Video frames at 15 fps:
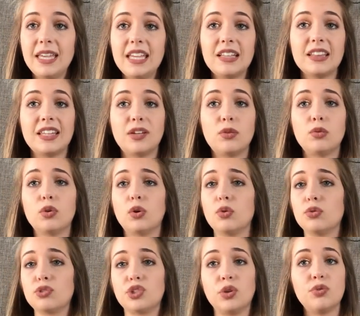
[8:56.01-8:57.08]
Meet little
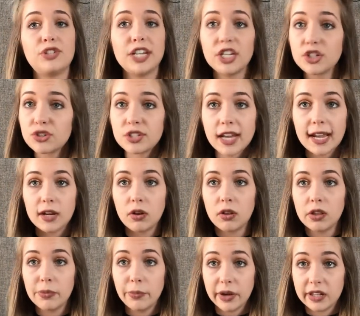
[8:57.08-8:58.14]
goals. Don't change your
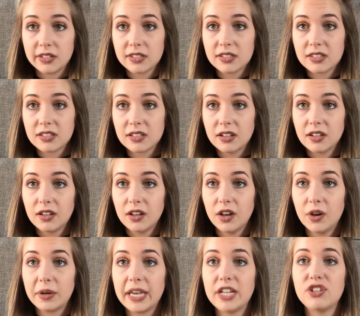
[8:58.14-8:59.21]
diet all at once
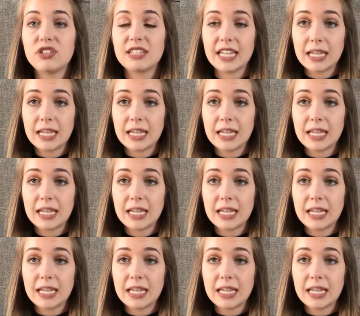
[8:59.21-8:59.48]
okay?